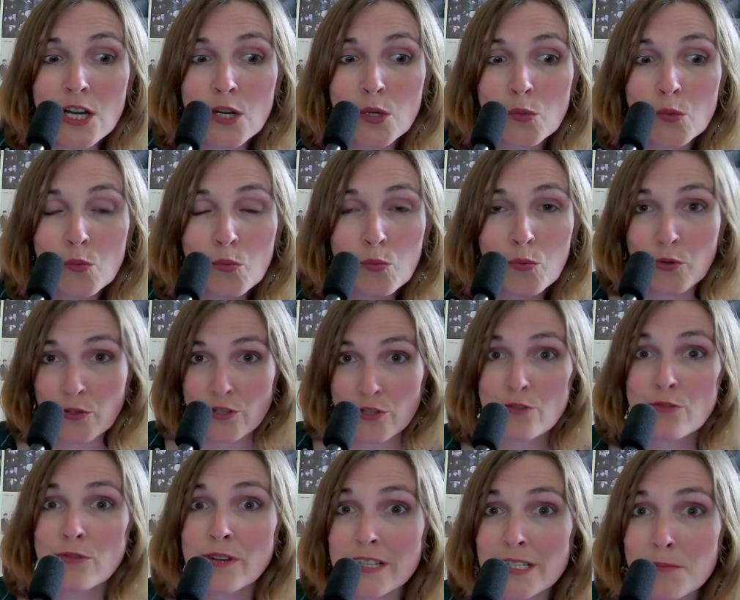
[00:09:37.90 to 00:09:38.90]
Were
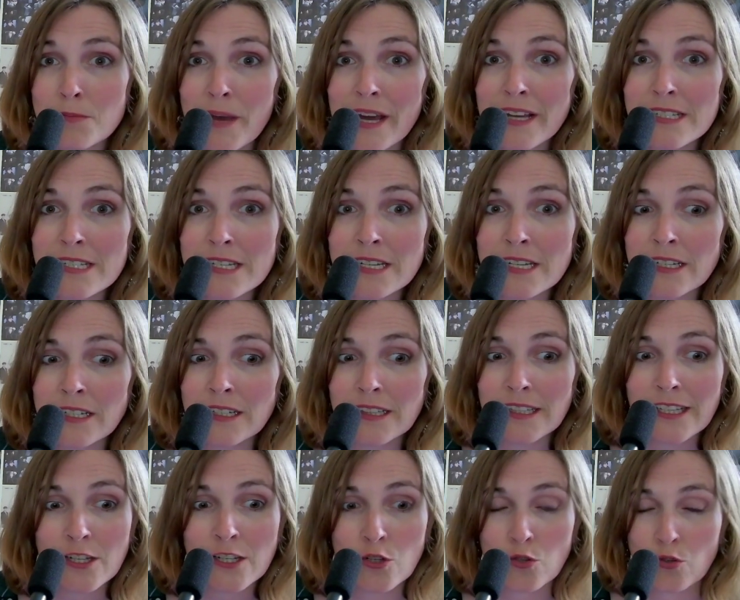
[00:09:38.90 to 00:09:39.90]
you expecting,
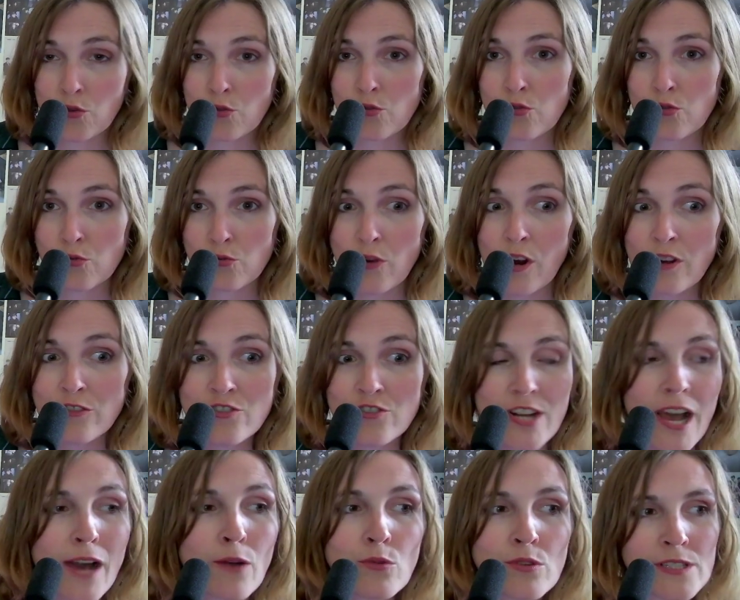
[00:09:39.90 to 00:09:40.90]
like, grunge?
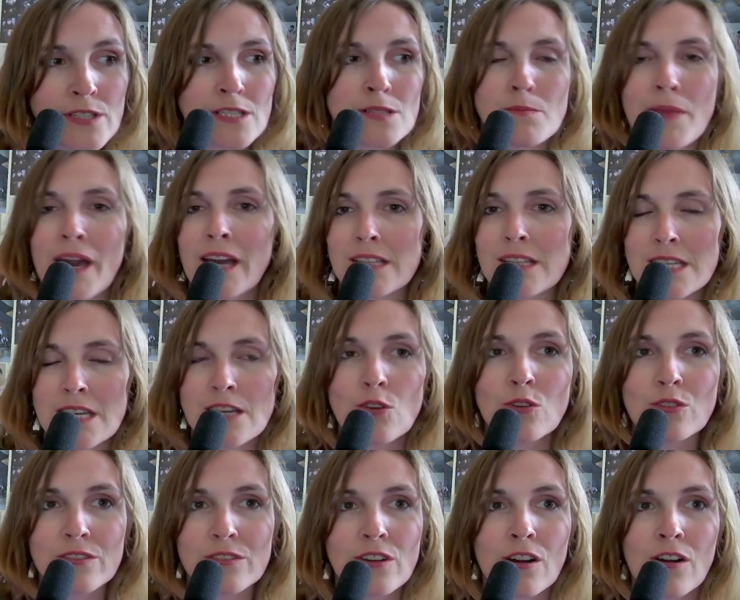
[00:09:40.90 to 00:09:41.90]
I was expecting a
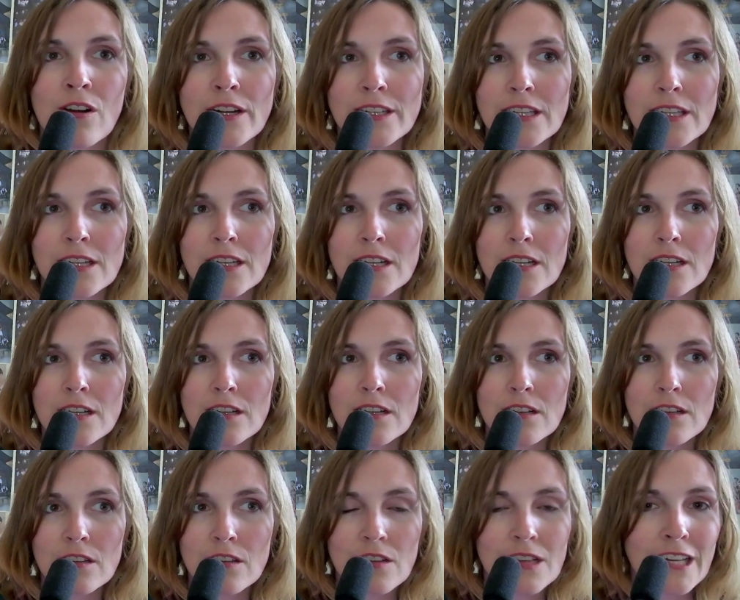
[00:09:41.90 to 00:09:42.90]
dark,
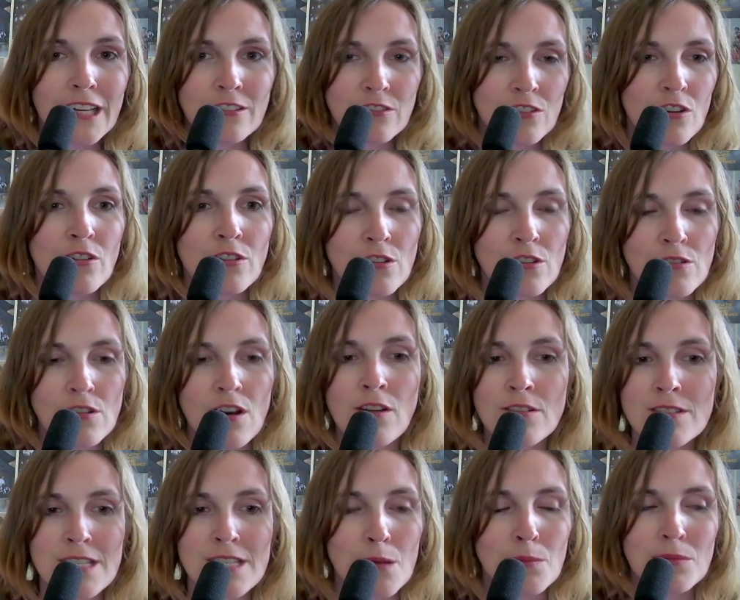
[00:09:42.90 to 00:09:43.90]
like, darker
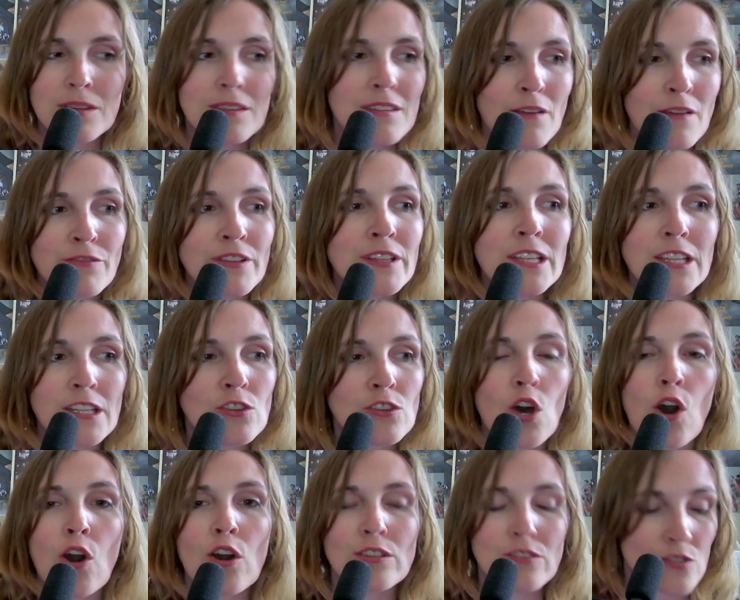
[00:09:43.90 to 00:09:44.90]
concept. Definitely
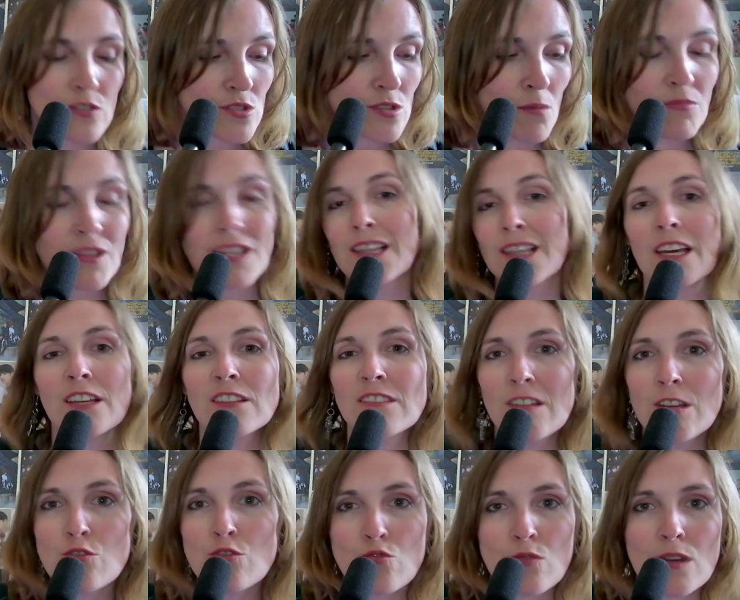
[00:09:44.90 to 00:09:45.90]
not something like
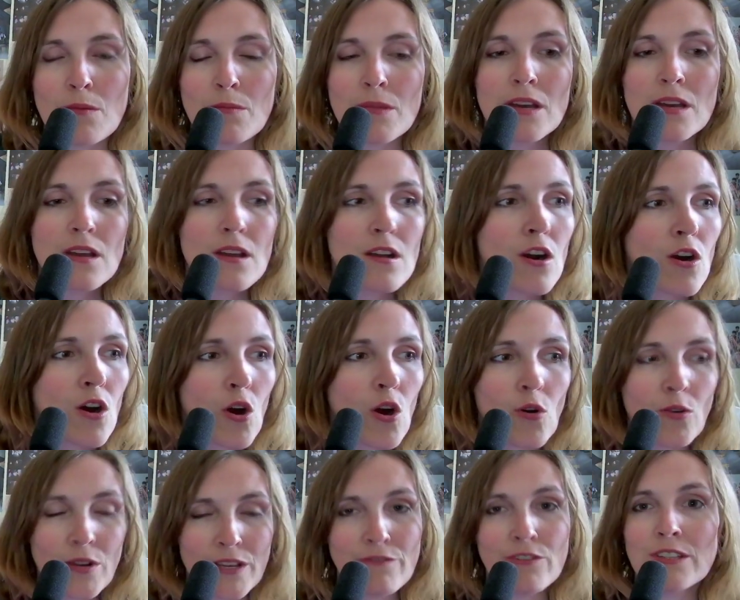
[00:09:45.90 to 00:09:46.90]
Daydream or
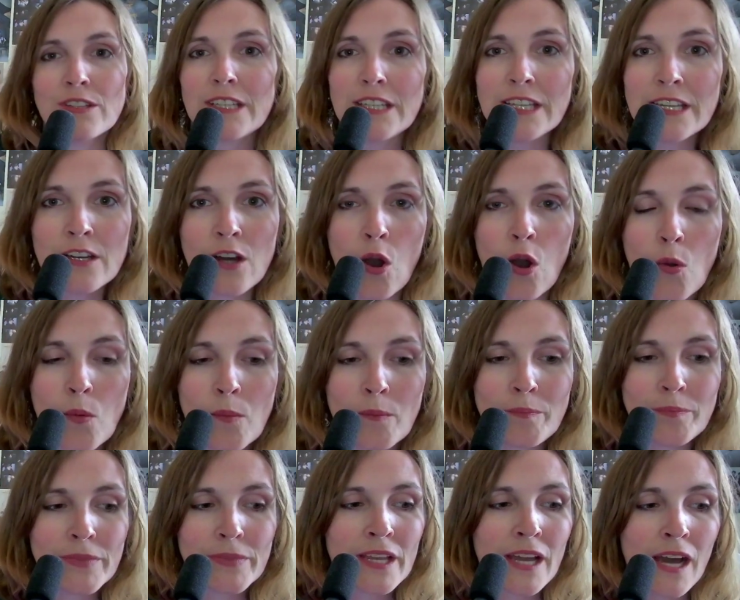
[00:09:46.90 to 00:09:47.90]
even Ego.
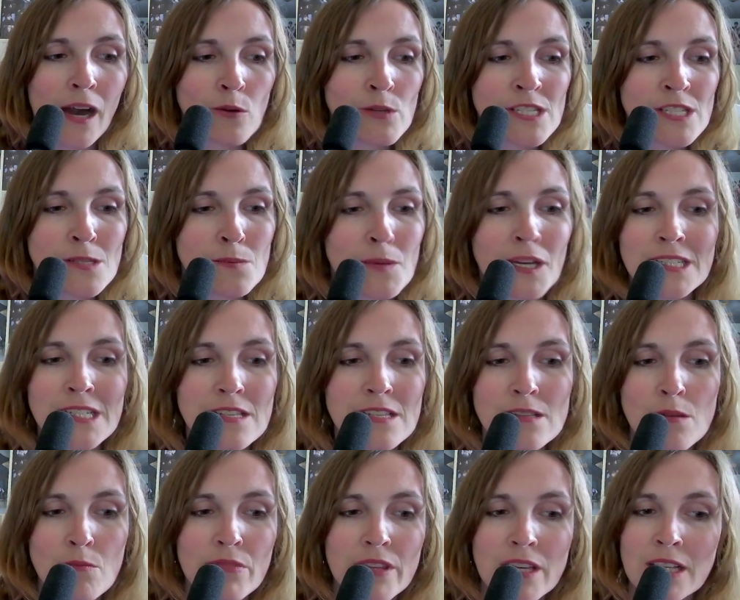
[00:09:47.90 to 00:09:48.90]
I was expecting
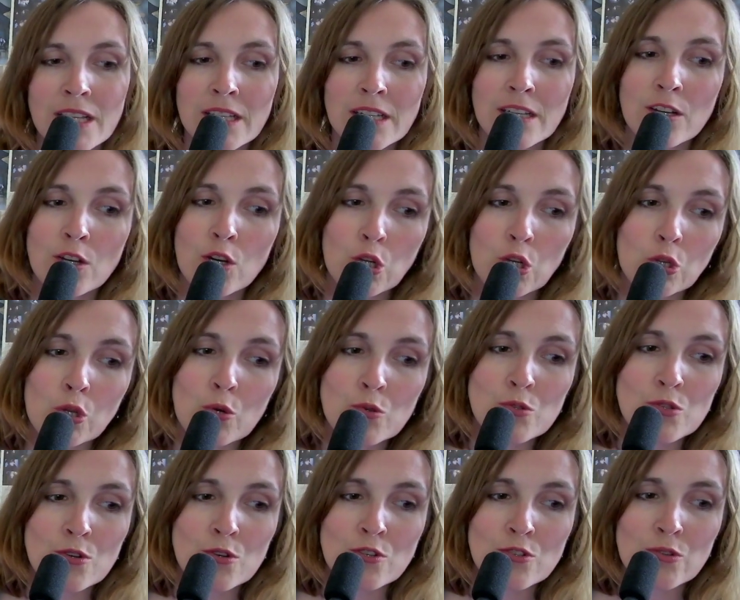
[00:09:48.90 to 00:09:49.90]
something
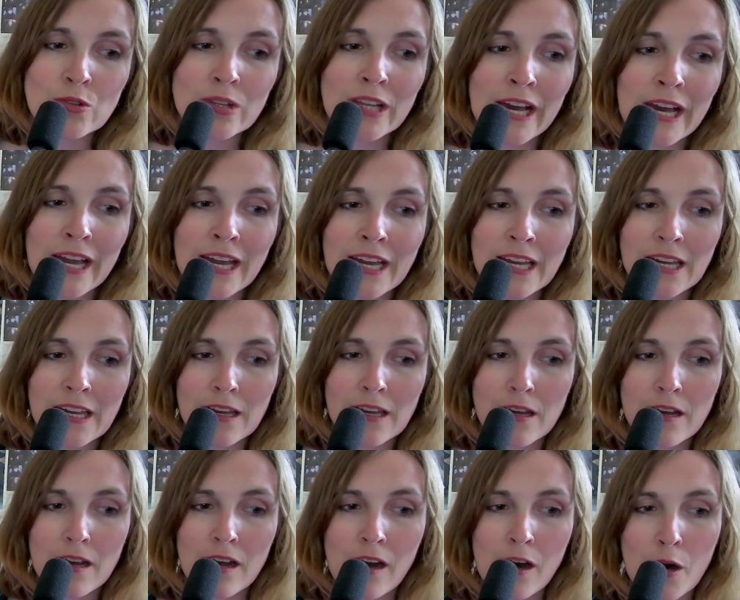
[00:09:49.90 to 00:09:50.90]
closer to, like,
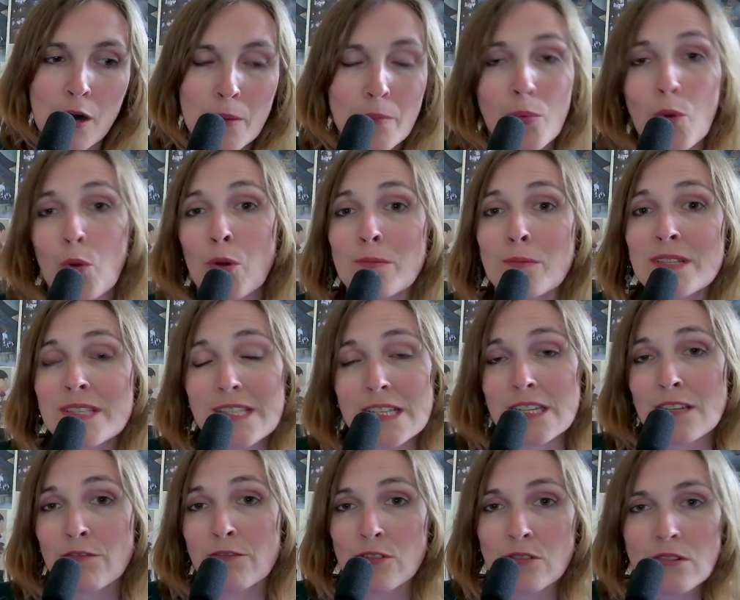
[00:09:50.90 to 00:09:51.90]
uh, Boy Meets
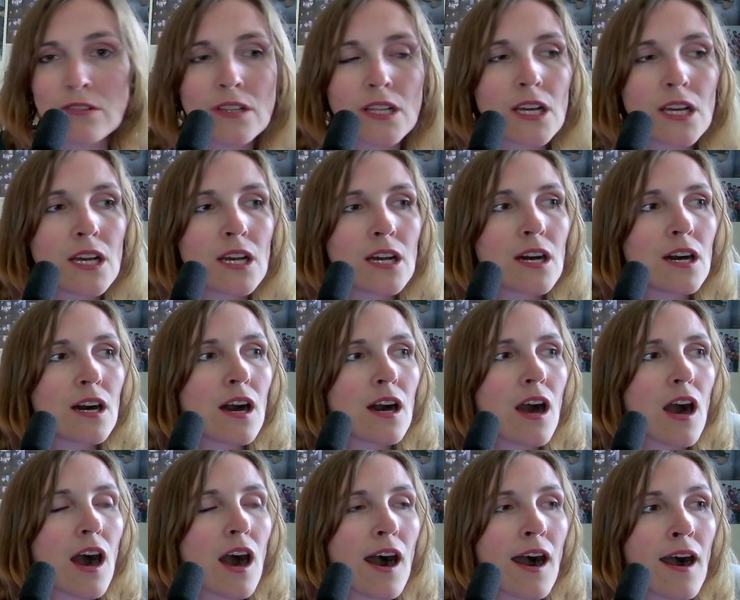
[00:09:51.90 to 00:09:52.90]
Evil.
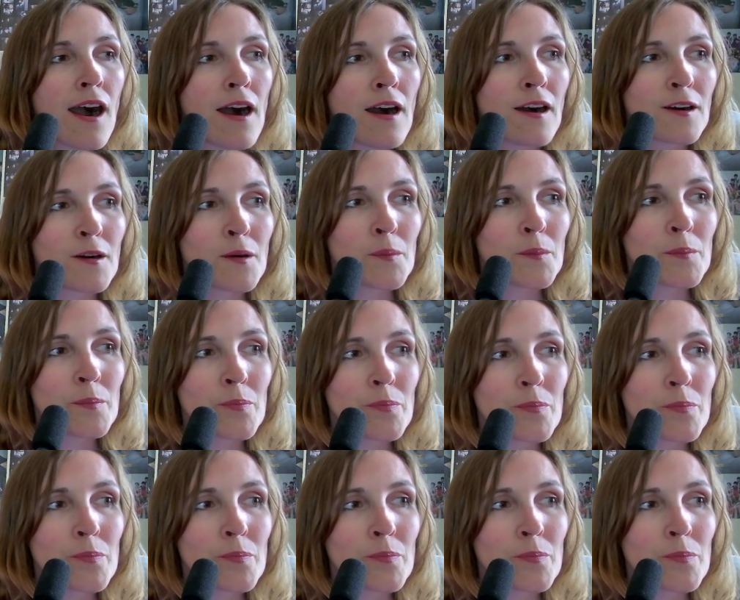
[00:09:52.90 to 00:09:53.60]
Um,